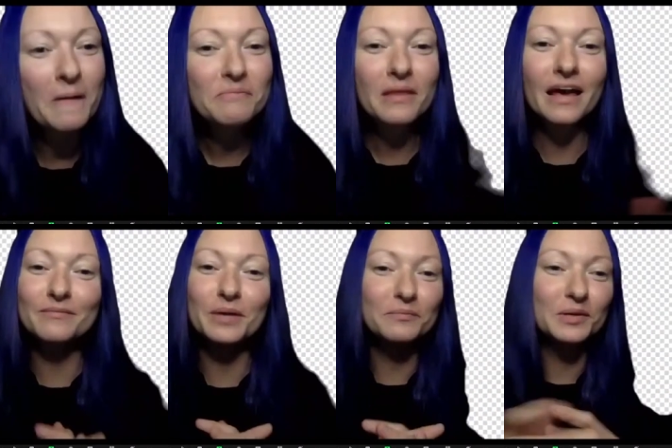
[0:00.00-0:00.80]

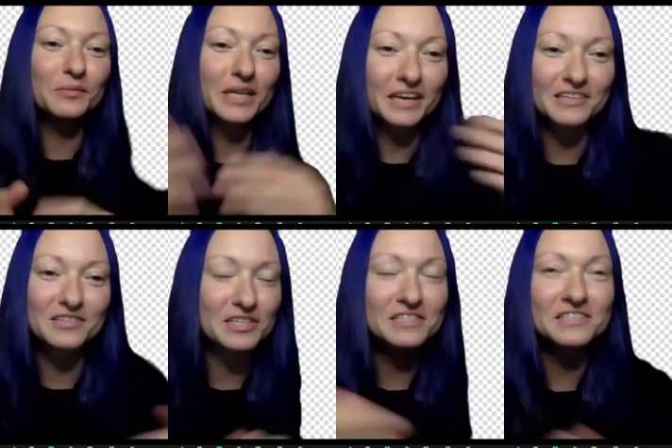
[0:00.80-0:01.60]
And maybe we can
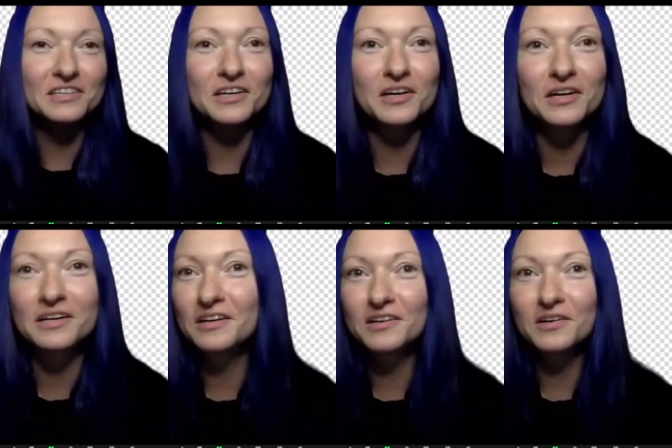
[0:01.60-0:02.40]
just
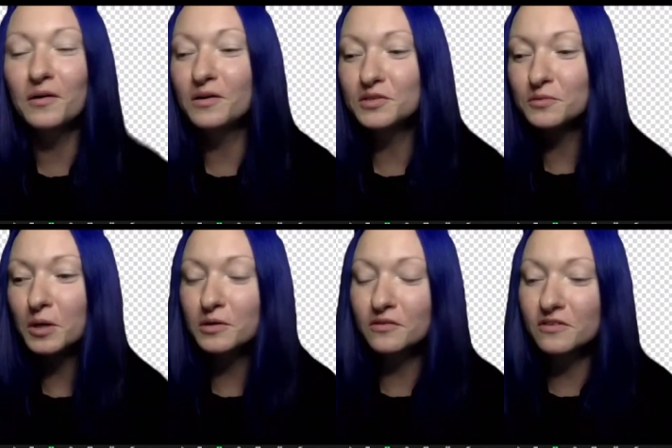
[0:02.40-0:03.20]
go on to
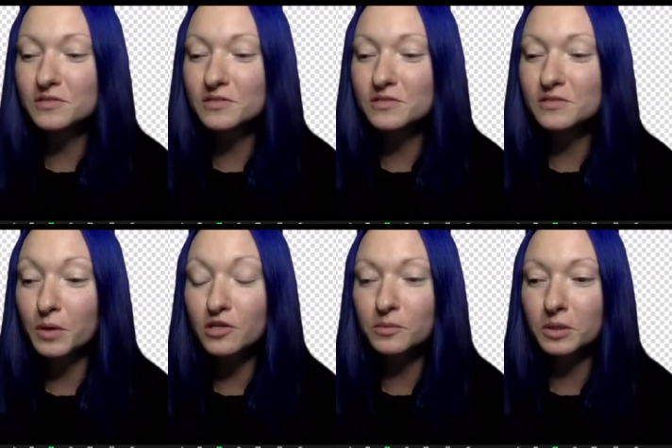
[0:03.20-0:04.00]
work on this
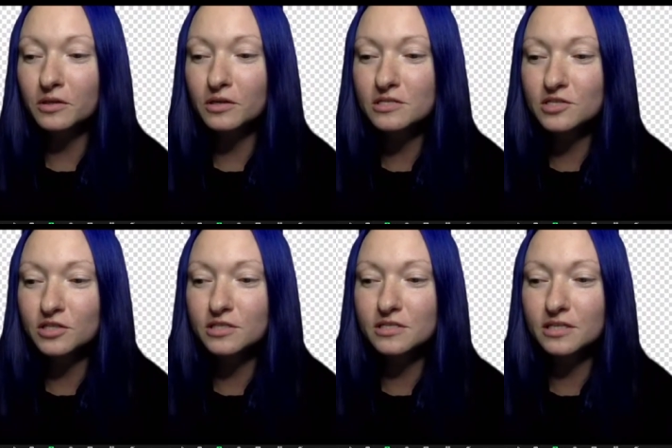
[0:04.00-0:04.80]
project, because
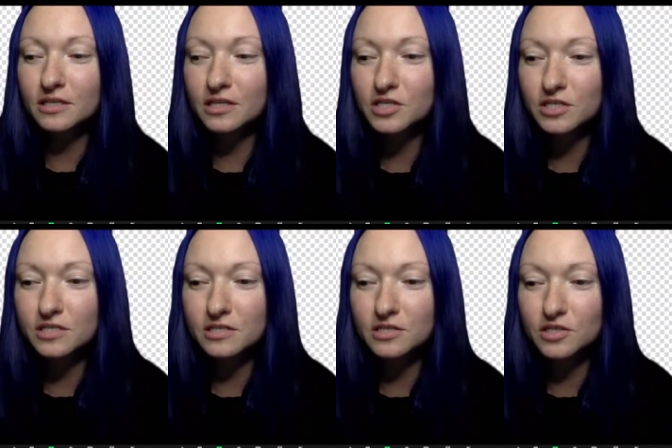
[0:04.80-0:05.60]
she
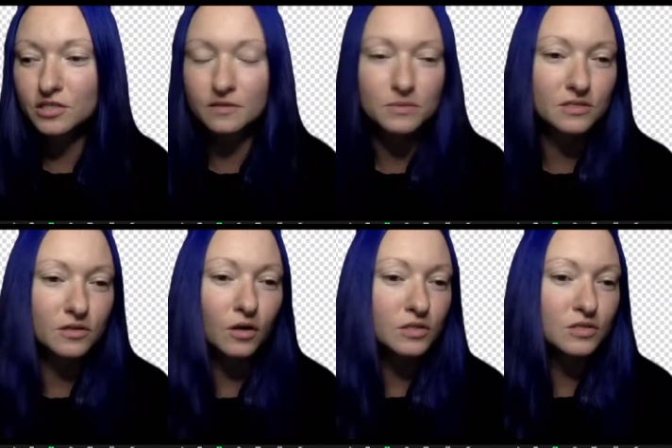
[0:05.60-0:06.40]
seems
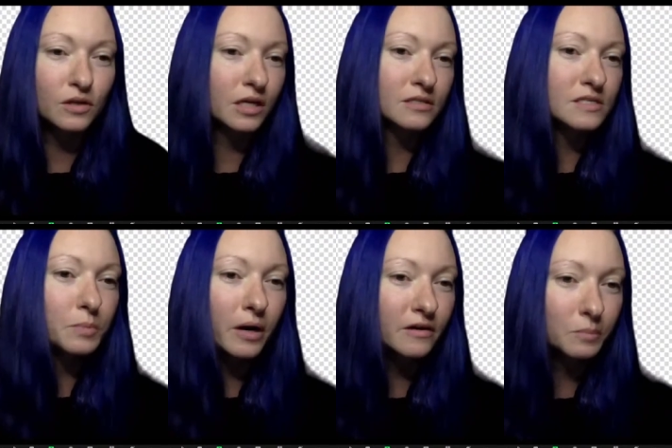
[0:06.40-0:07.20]
also like
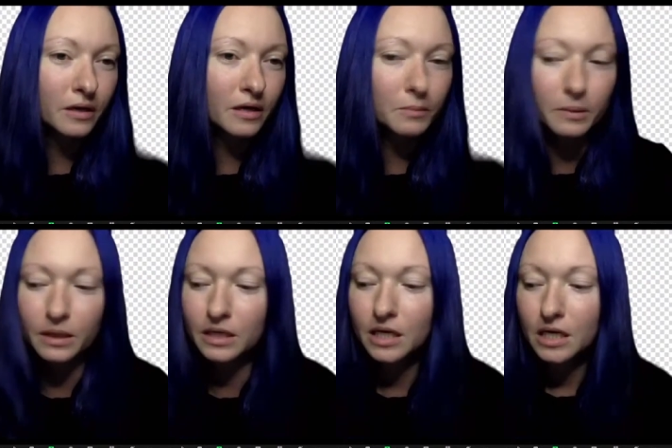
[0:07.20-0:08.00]
inspired
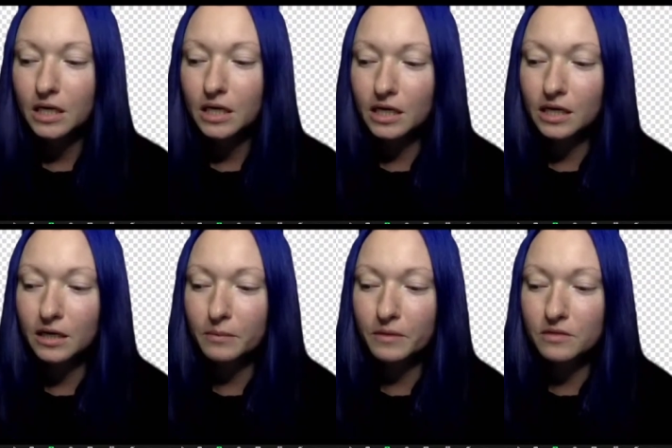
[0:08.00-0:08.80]
by
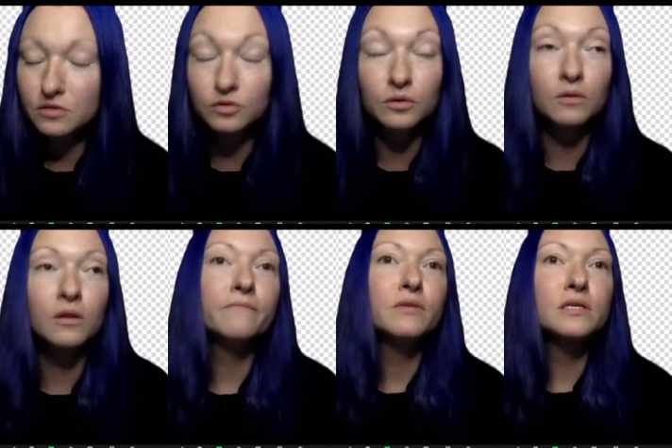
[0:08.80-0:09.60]
this tool.
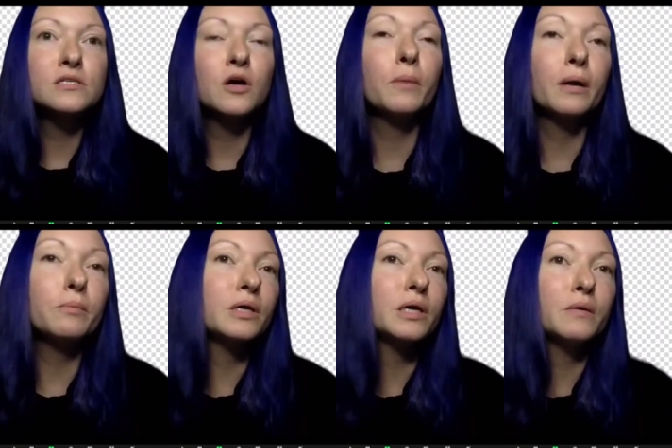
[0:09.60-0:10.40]
So
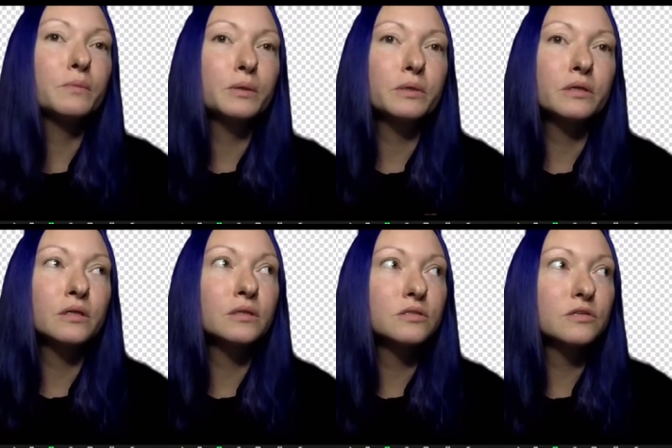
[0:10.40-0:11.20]
maybe we
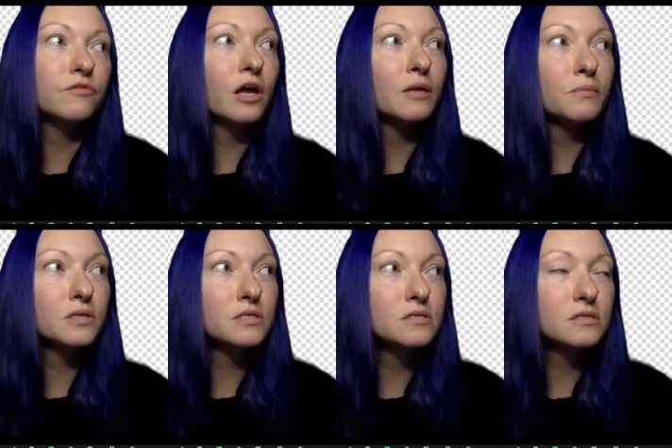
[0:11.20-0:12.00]
will develop
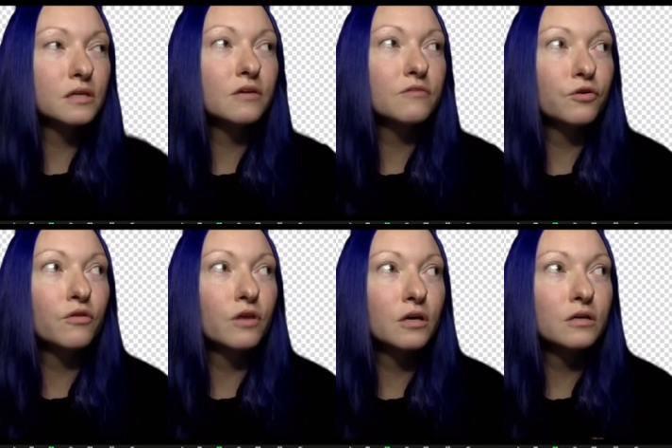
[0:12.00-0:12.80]
this like
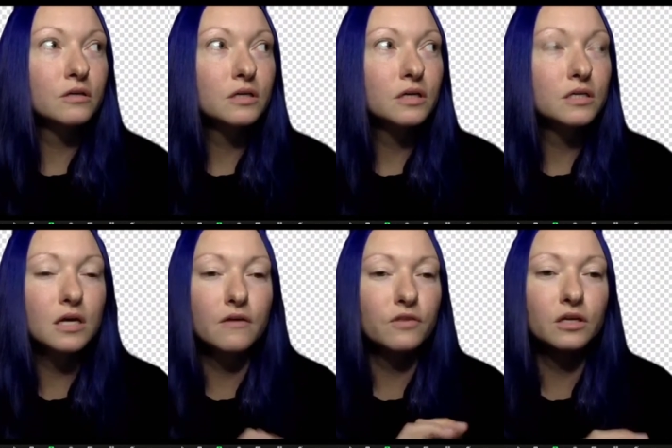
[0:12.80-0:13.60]
further,
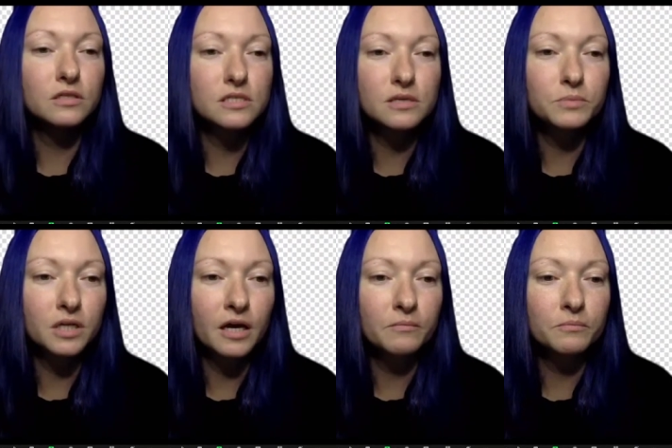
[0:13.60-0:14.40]
I think in some
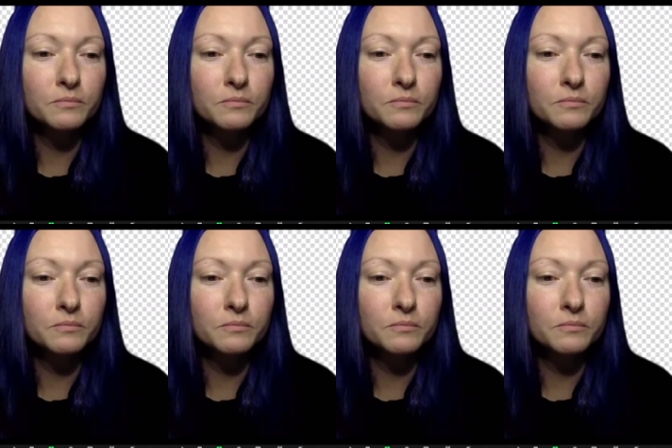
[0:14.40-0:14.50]
time.